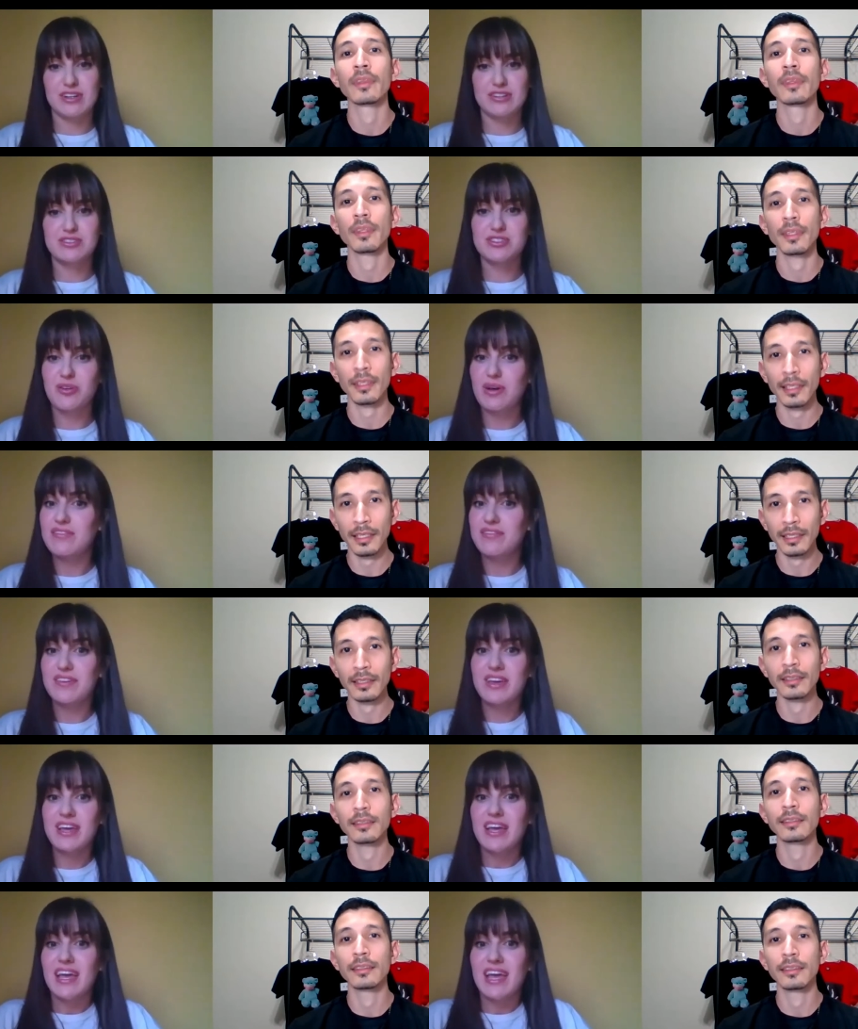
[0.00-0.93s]
Speaker 1: So if
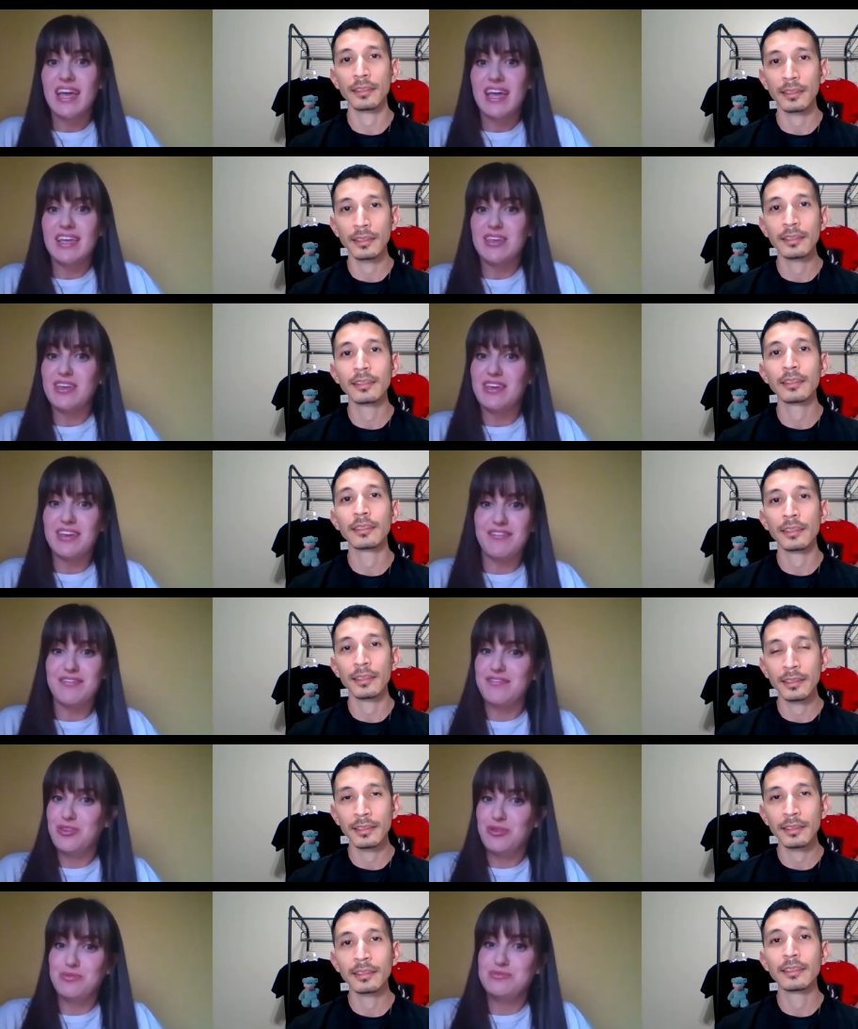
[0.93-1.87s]
if
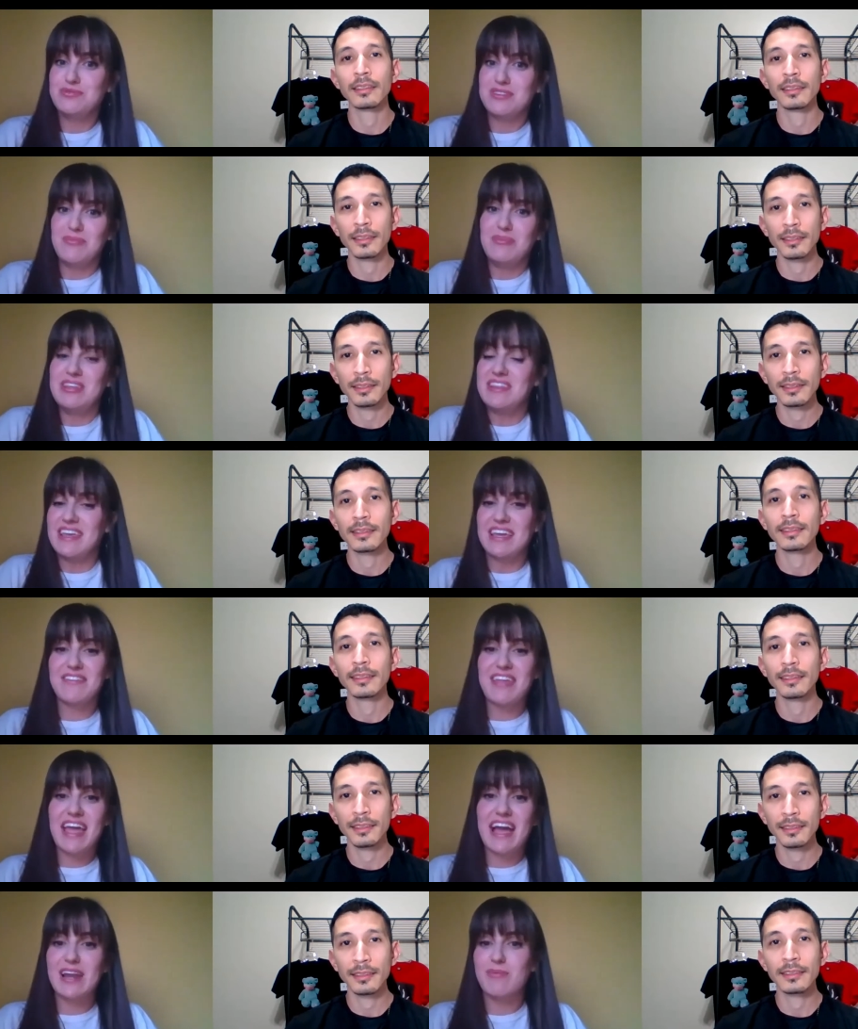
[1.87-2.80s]
you I mean like if they
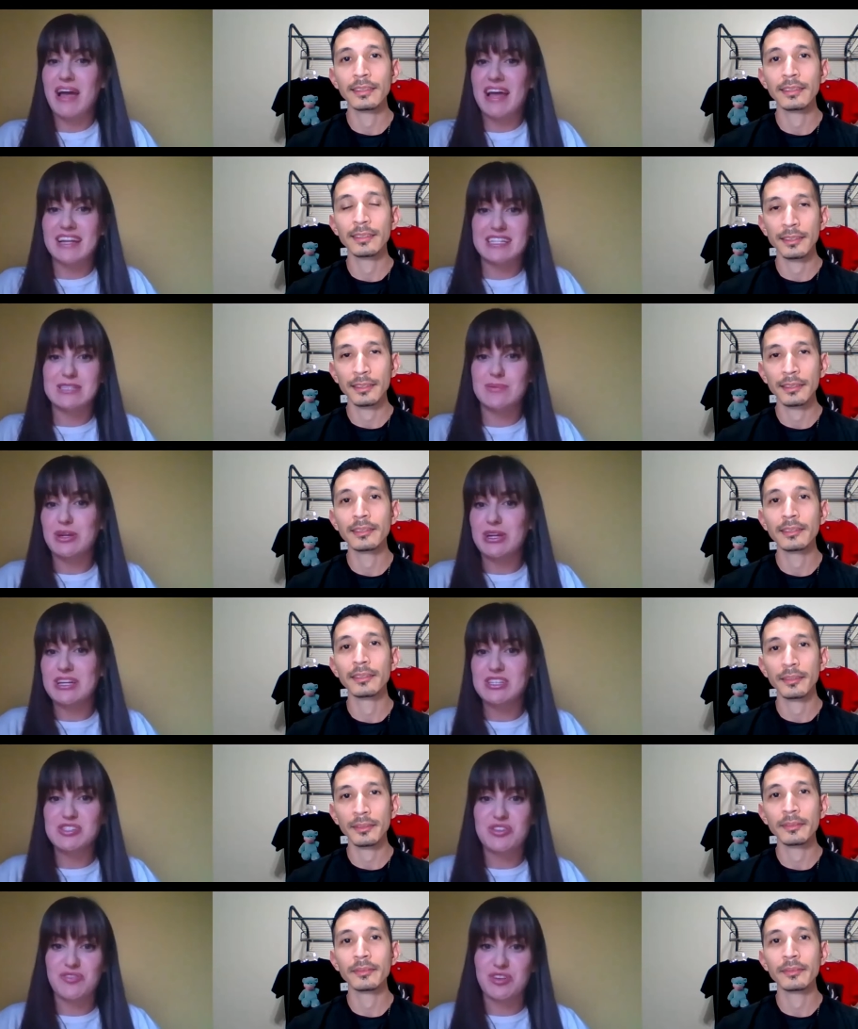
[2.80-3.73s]
had a bad
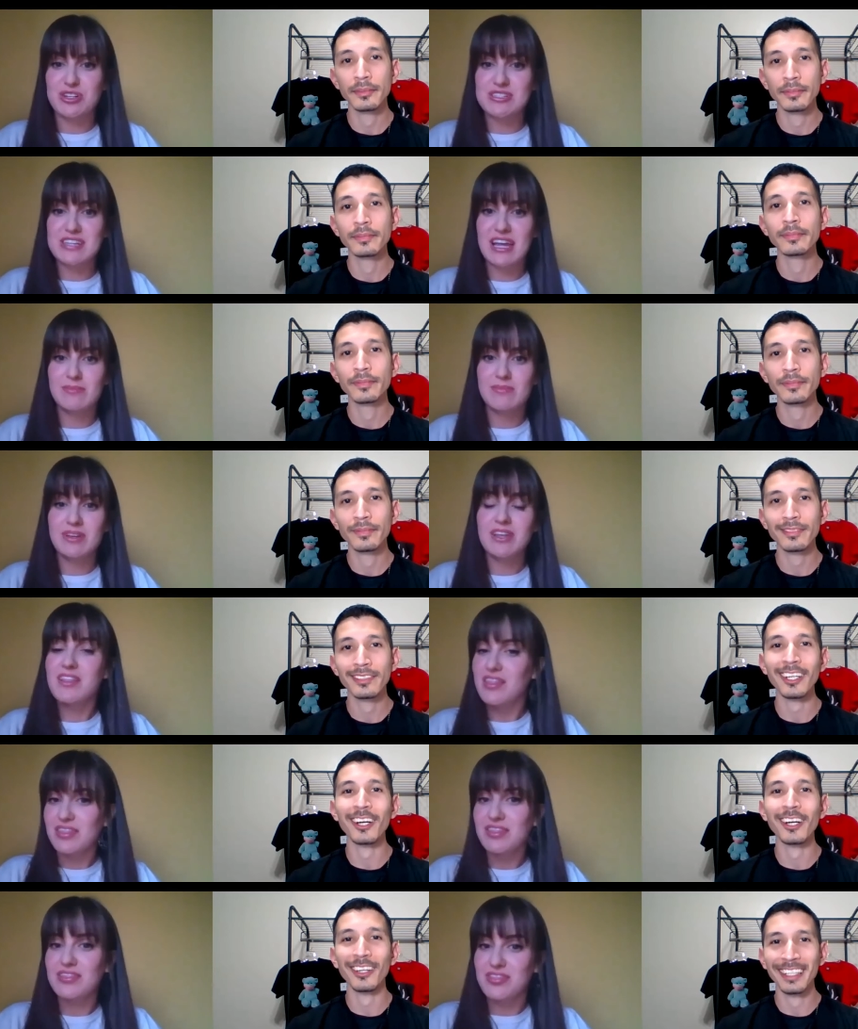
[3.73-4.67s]
experience the first time,
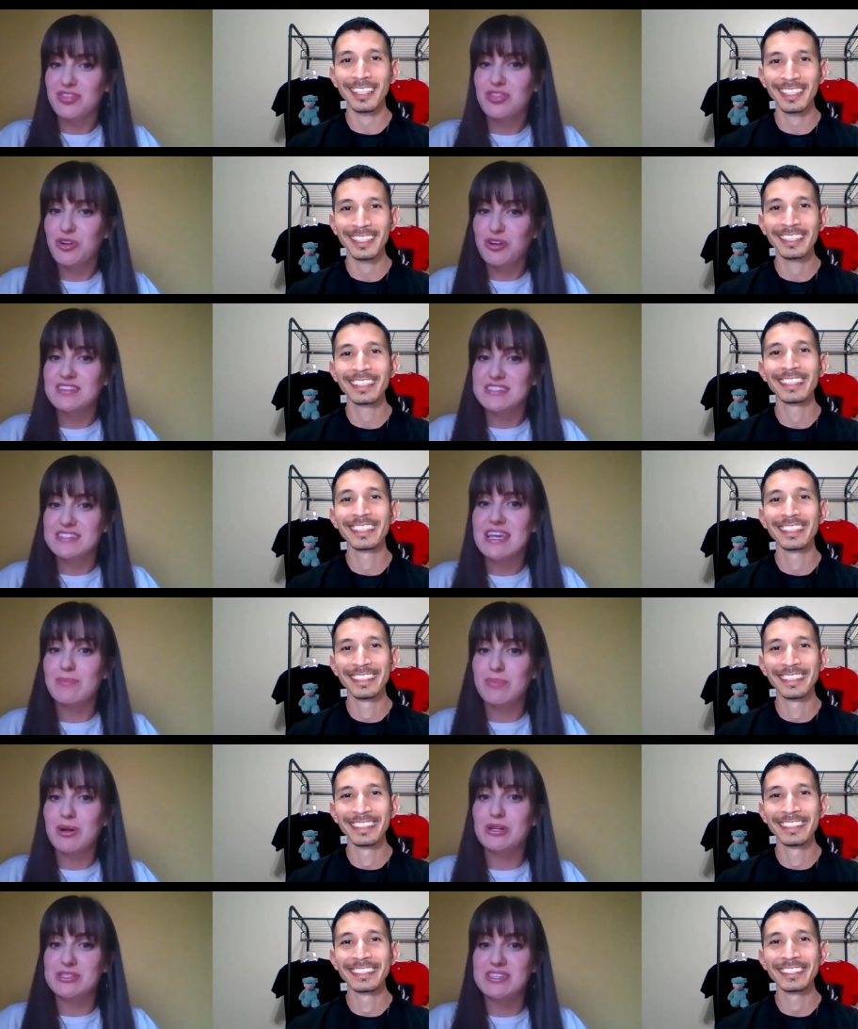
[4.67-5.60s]
oh. you're the same
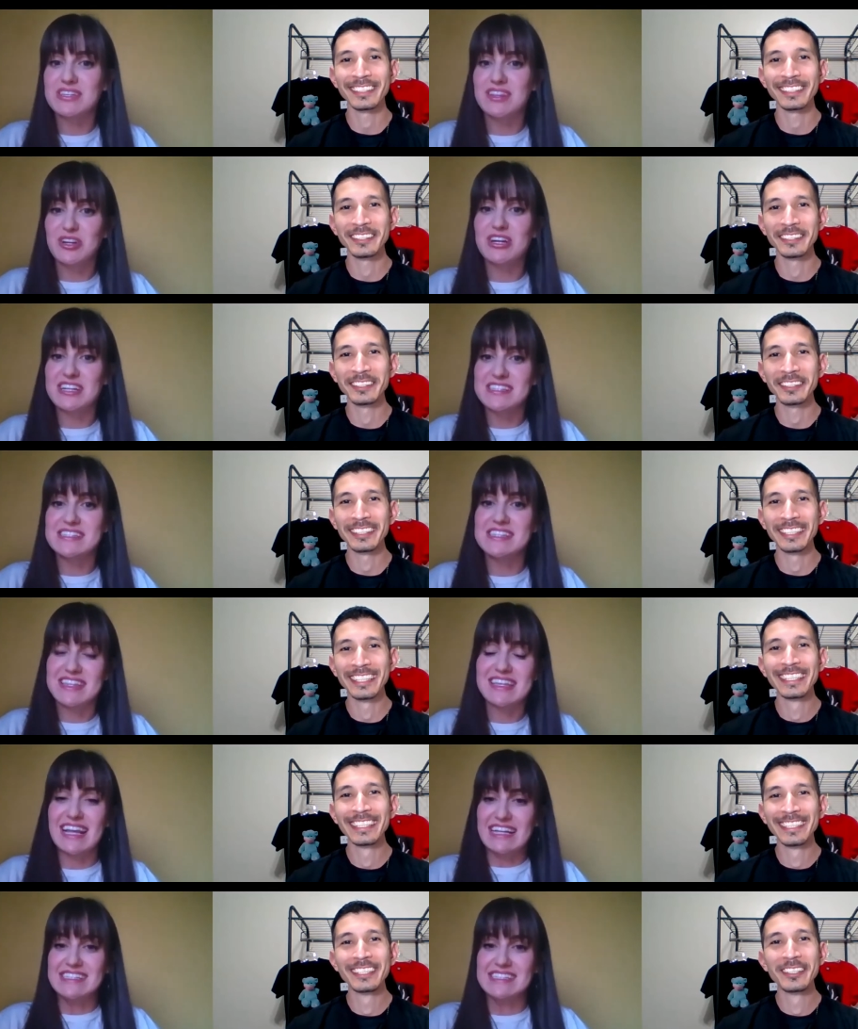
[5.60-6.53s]
person they're going to see the
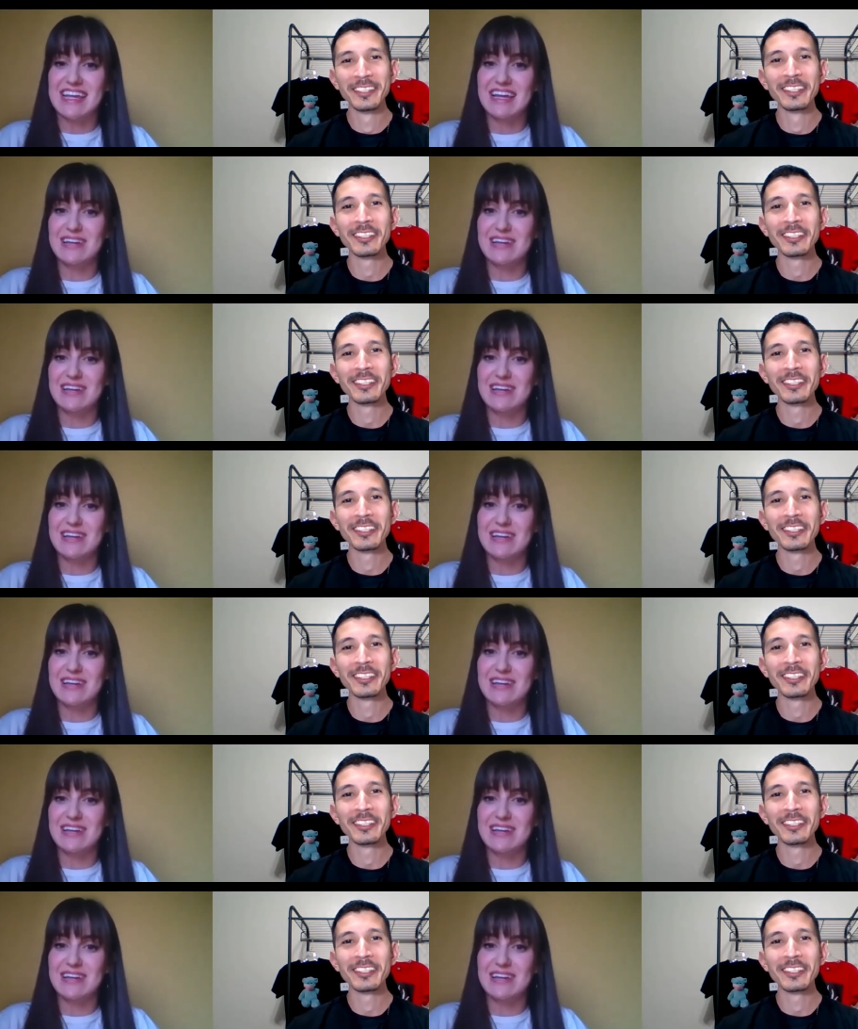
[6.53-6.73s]
next time.